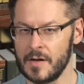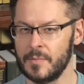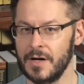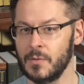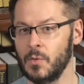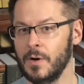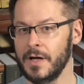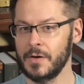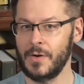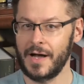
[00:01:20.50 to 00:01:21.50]
But
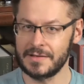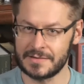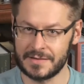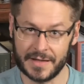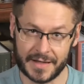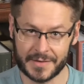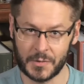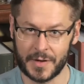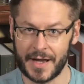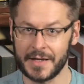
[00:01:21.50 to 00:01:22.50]
what do I see
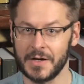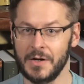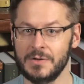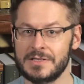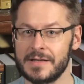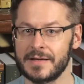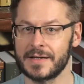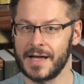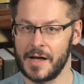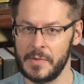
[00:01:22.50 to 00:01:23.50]
when I go to the
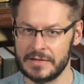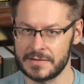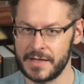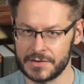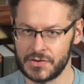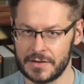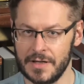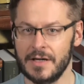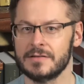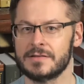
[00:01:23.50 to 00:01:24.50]
comments section?
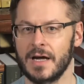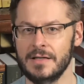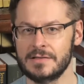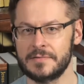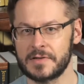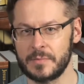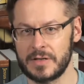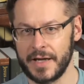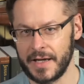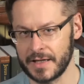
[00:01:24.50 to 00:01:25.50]
Tons of
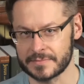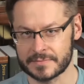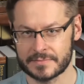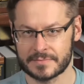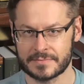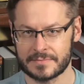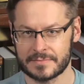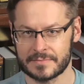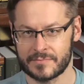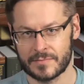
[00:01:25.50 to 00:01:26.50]
complaining.
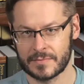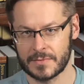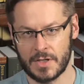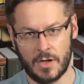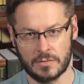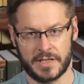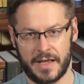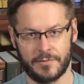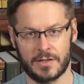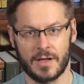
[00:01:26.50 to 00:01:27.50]
No,
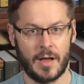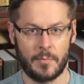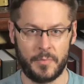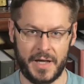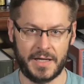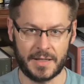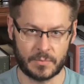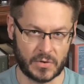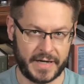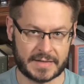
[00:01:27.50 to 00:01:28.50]
David. Baking
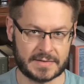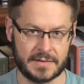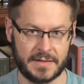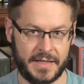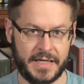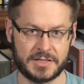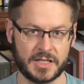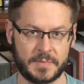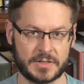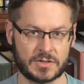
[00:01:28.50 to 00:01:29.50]
bricks in
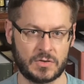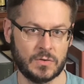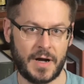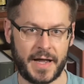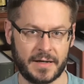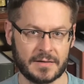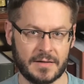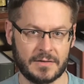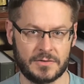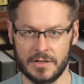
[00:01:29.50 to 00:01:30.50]
Egypt is great.
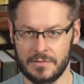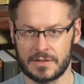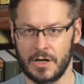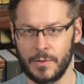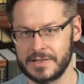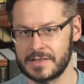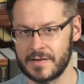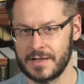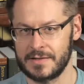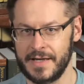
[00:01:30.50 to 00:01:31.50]
Don't go into
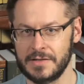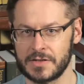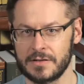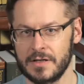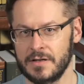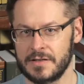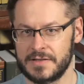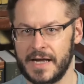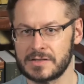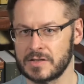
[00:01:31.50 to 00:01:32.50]
the desert. The
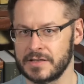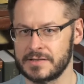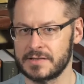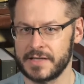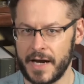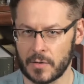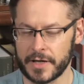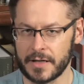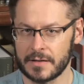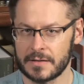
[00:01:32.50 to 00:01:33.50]
desert is scary.